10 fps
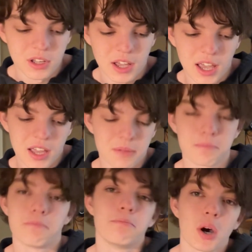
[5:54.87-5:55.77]
And
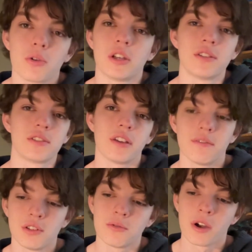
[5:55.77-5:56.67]
bonus, if
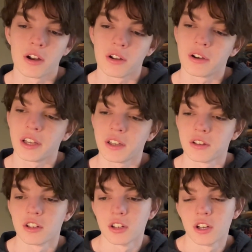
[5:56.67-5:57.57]
you wear, like,
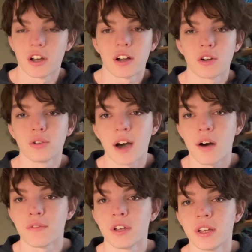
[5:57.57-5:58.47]
a cool
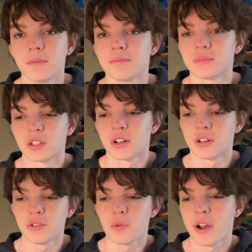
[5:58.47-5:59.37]
outfit, or
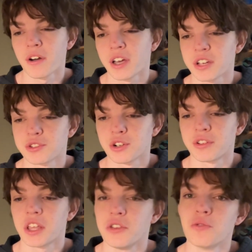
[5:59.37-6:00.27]
you wear, like, a shirt
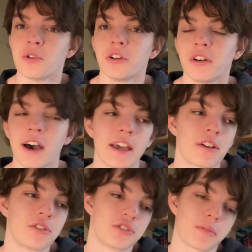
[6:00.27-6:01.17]
that you really like
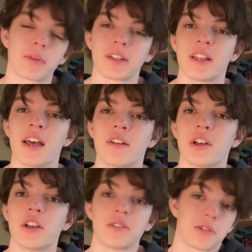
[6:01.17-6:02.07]
or something like that,
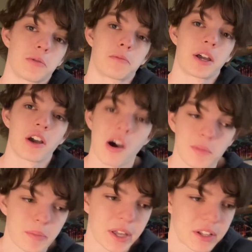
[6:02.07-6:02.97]
someone might
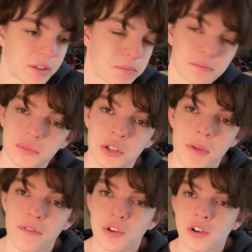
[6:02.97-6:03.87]
compliment it. You
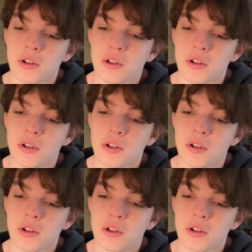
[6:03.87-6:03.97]
might feel good